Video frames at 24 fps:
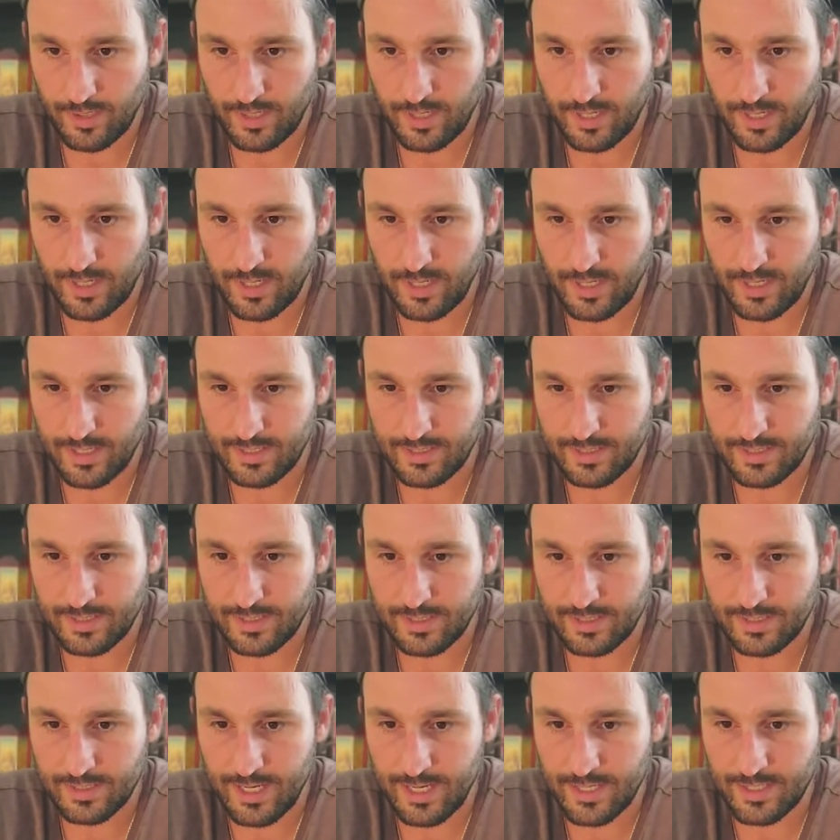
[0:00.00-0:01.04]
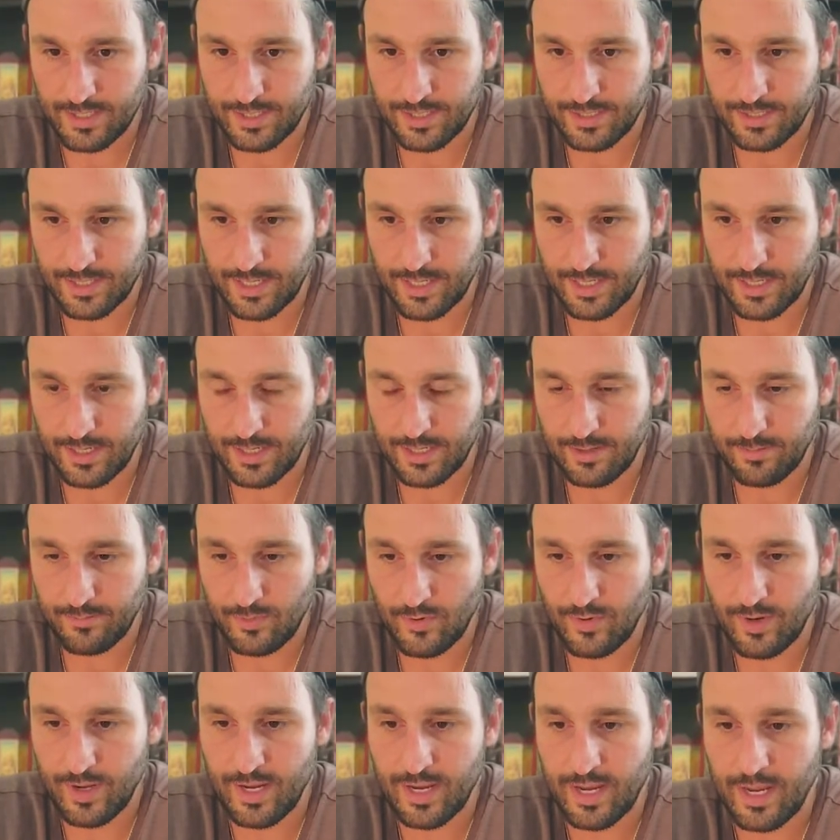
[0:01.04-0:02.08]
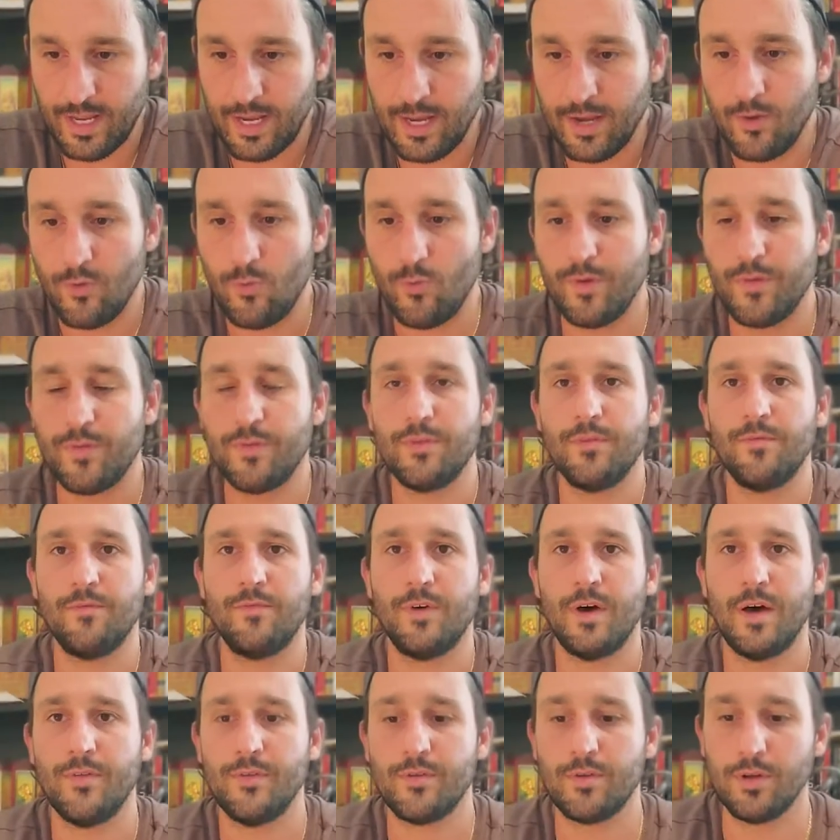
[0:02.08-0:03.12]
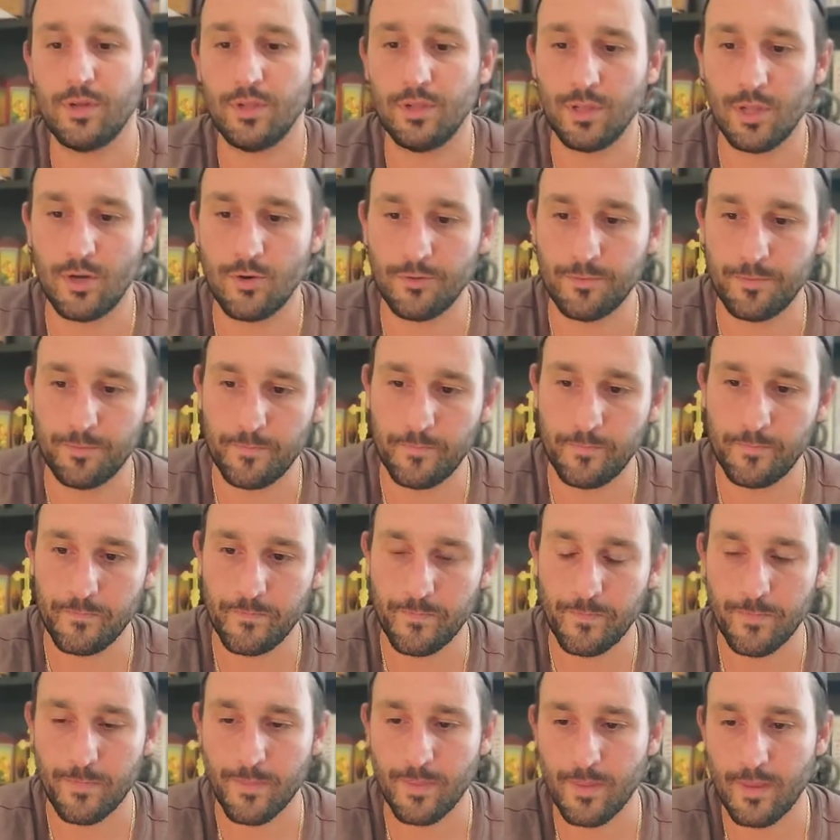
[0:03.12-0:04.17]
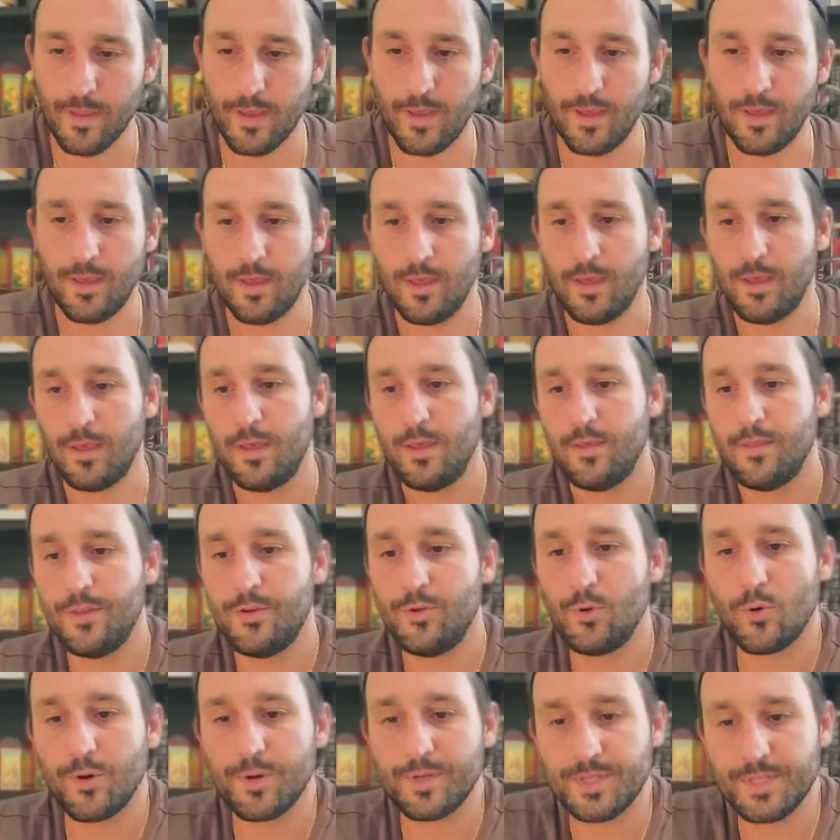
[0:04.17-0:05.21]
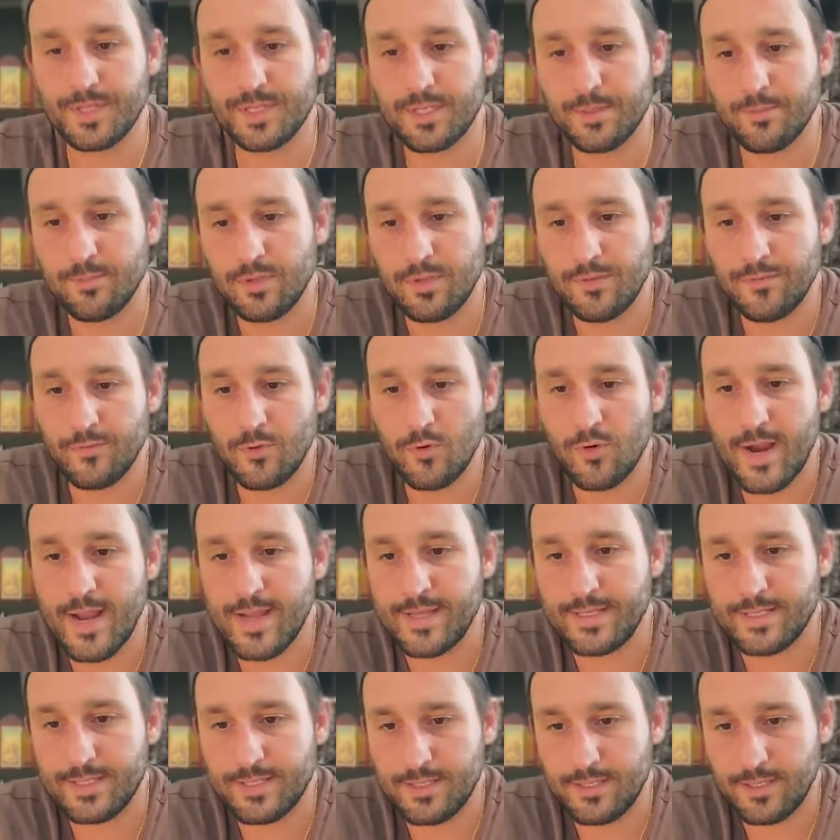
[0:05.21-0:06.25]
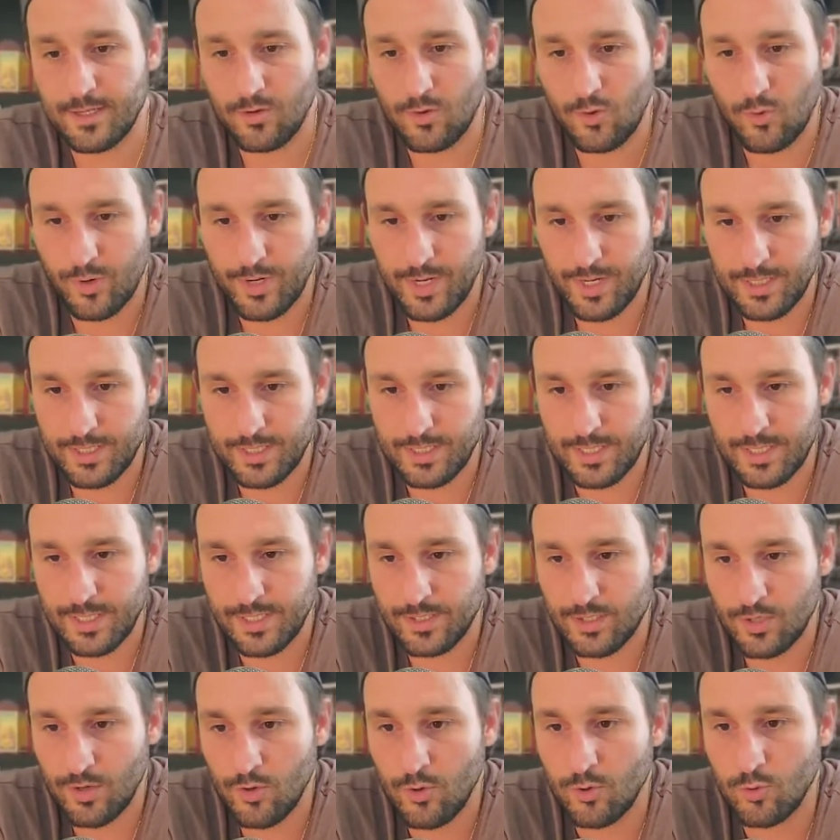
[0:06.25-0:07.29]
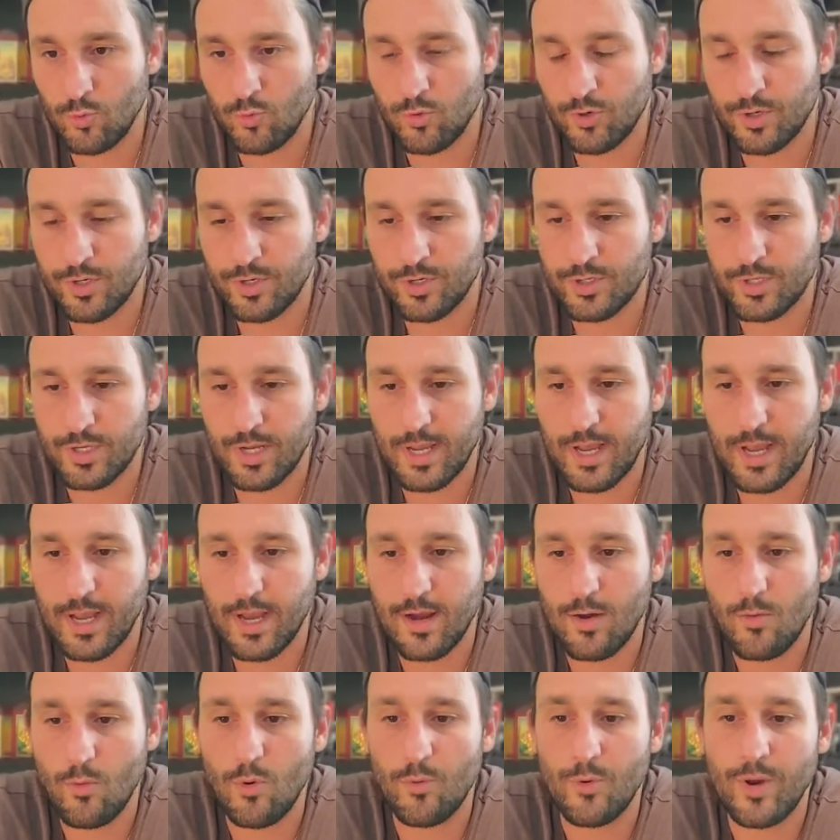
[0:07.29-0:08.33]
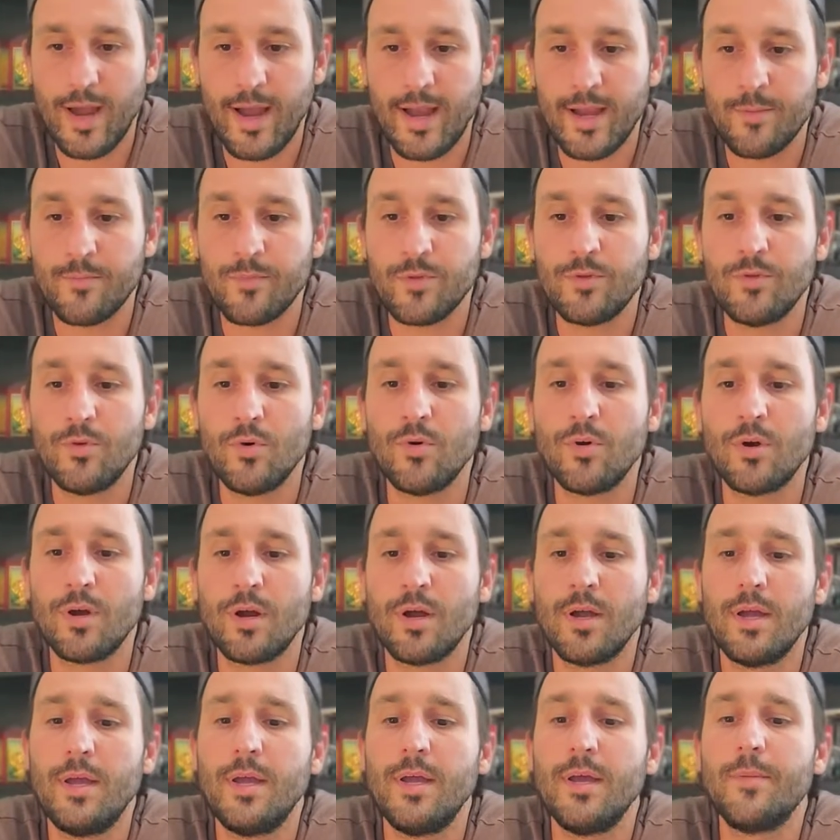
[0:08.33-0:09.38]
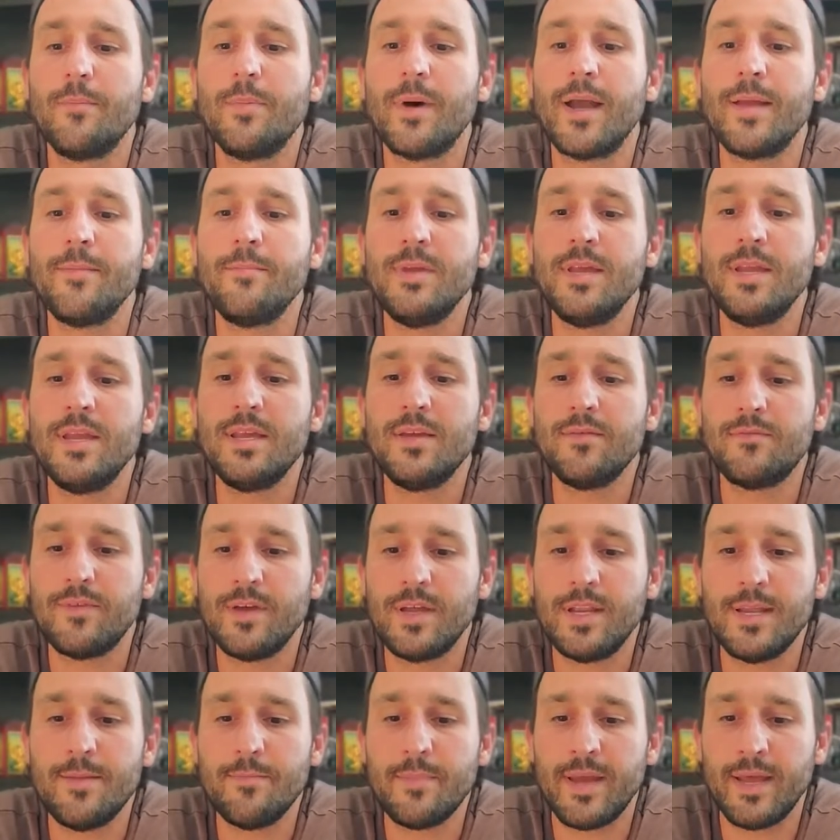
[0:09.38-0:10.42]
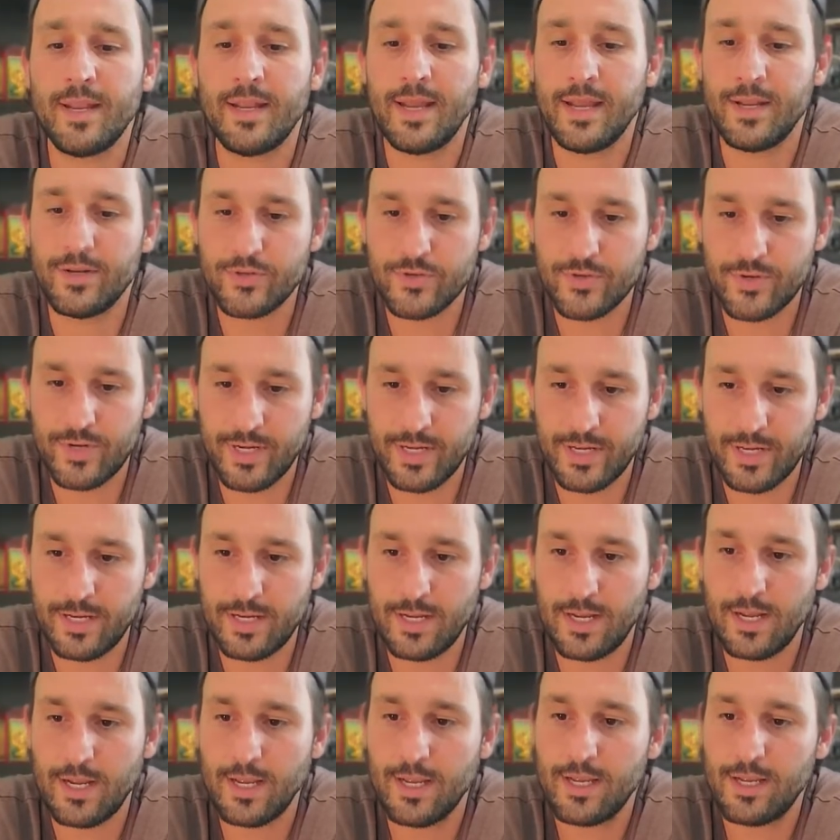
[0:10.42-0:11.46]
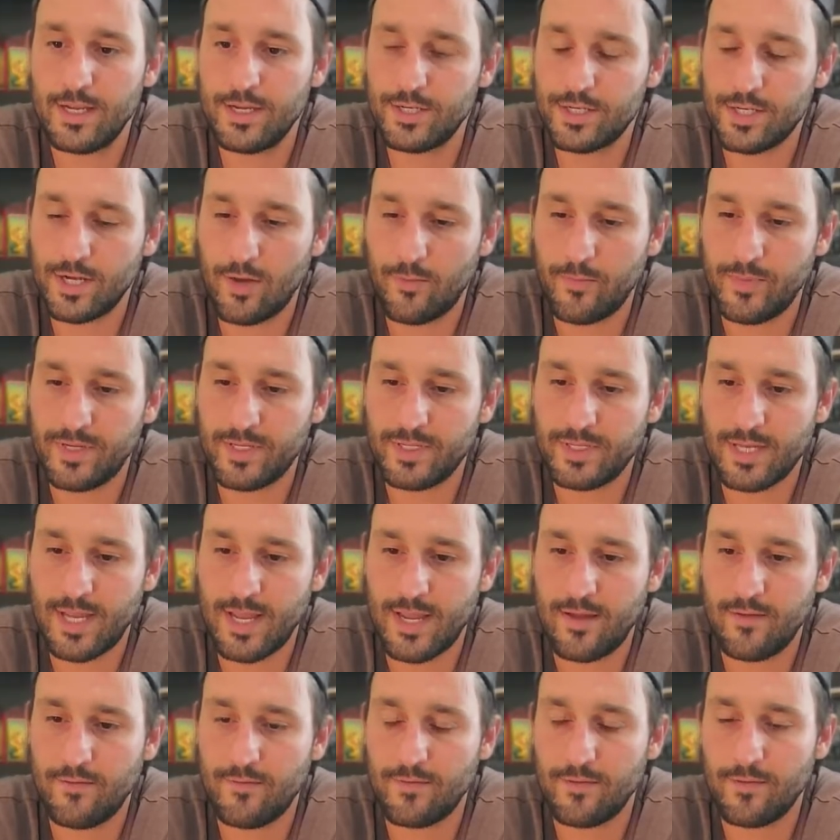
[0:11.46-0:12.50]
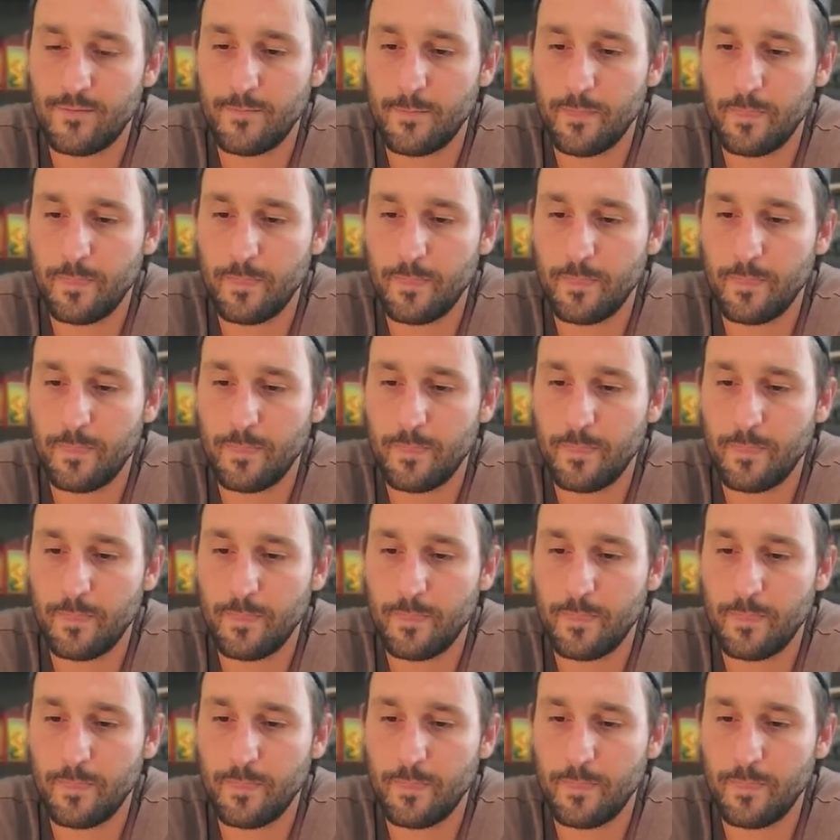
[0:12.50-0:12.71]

and its sensations and communicating with the Father alone. The door is a symbol of Christ, according to his own words, quote, I am the door. By me, if any man enter in, he shall be saved.